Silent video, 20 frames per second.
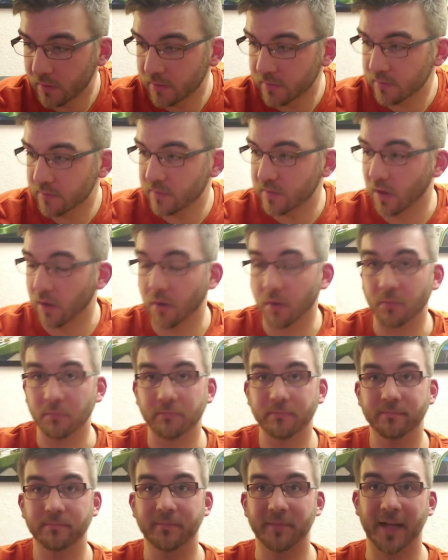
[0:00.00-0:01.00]
So
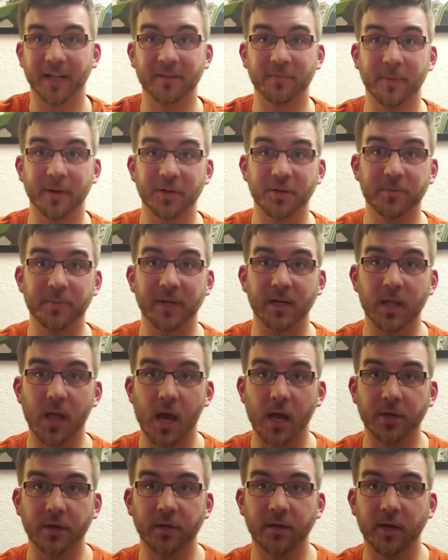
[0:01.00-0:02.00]
that's my spiel
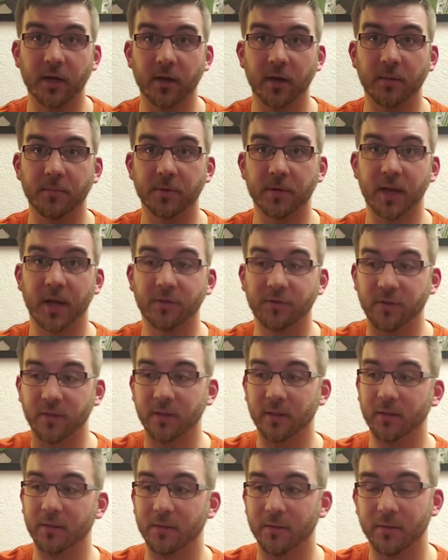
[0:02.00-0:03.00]
on your hearing
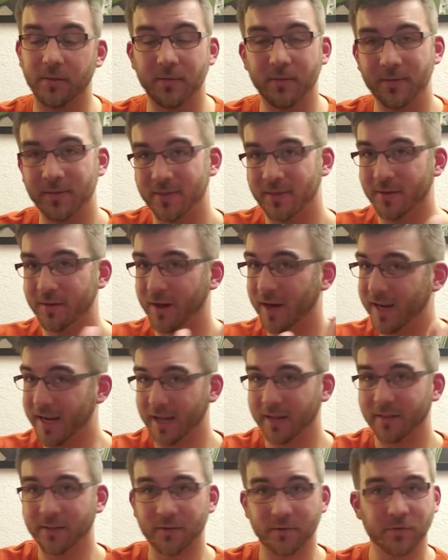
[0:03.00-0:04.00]
protection.
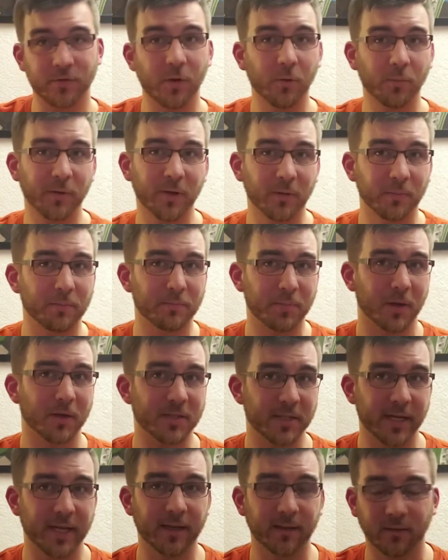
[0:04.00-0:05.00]
Again, there's no real
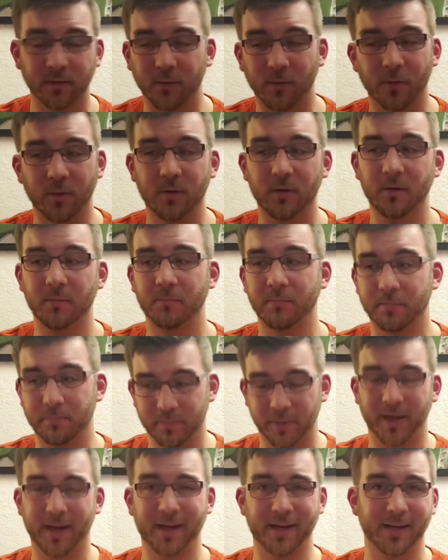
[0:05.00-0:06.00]
particular order,
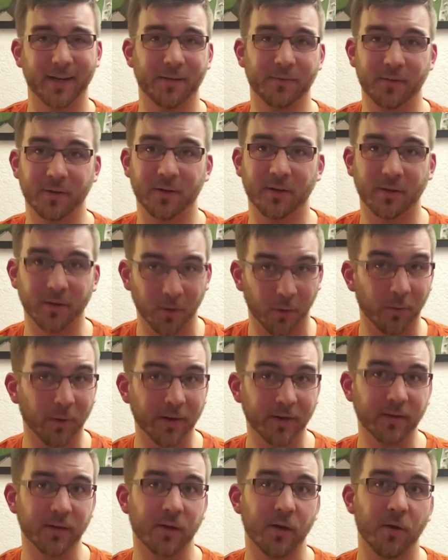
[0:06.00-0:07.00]
but if you're
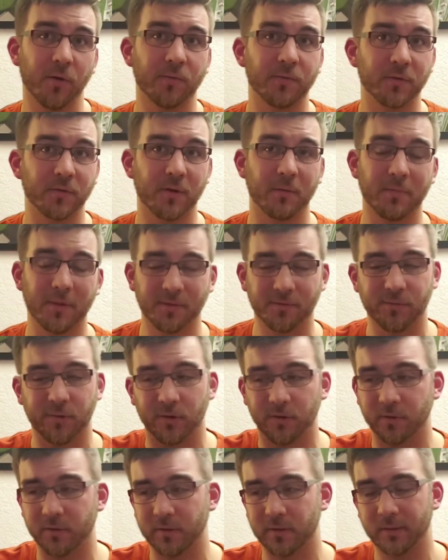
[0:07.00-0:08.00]
going to go for something
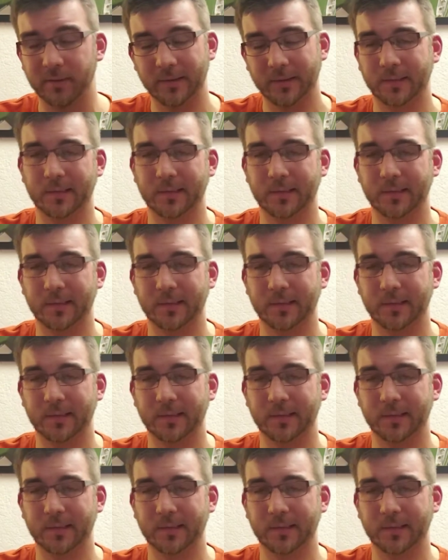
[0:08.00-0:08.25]
first,